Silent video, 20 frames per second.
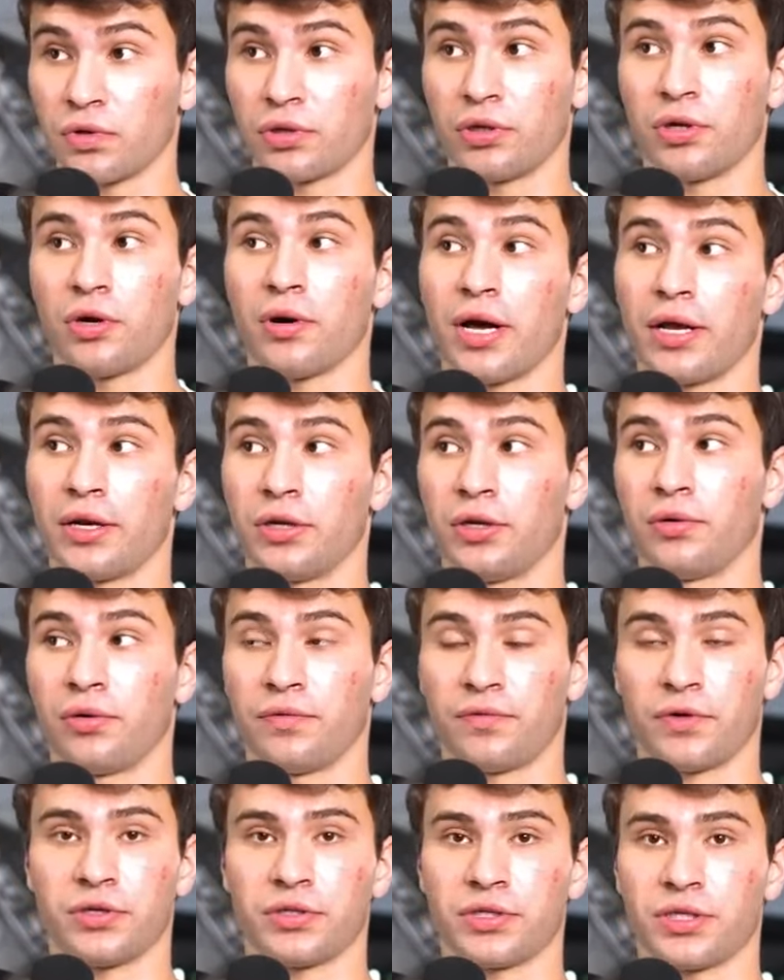to know how to do it
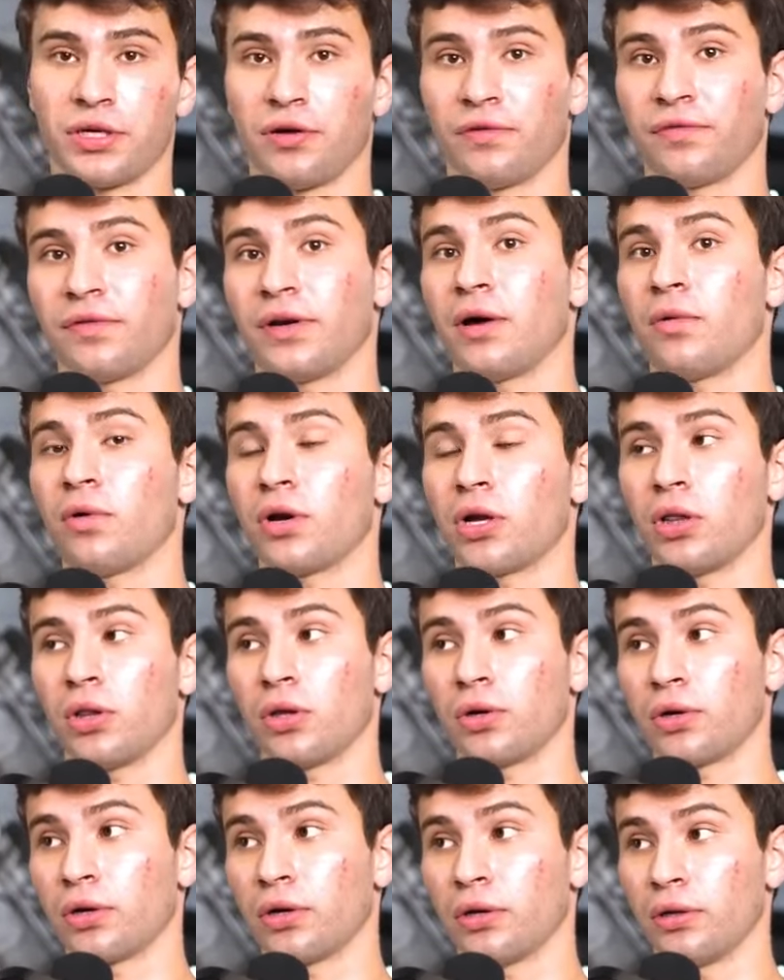for yourself. And I want to yeah.
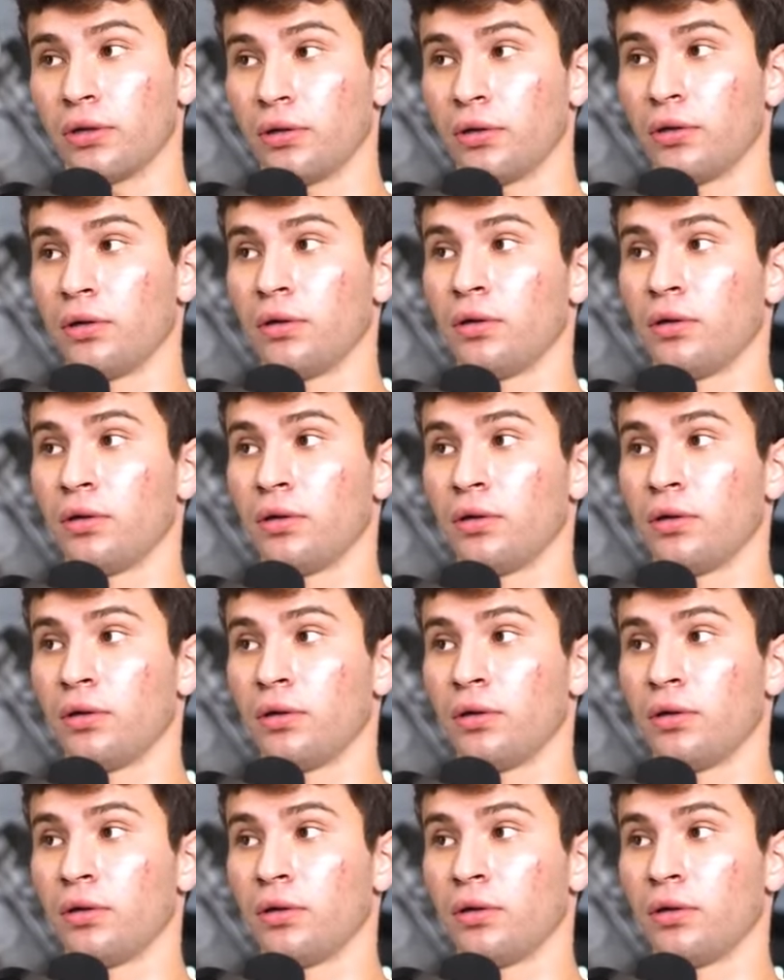learn